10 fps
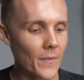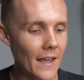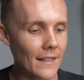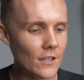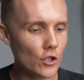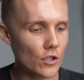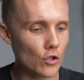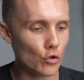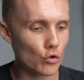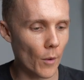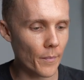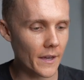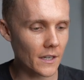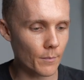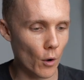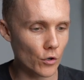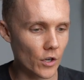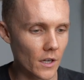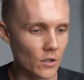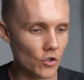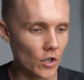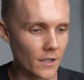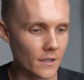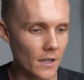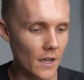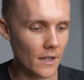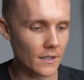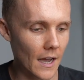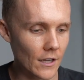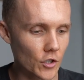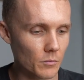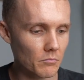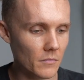and let's just drop the exposure just a touch.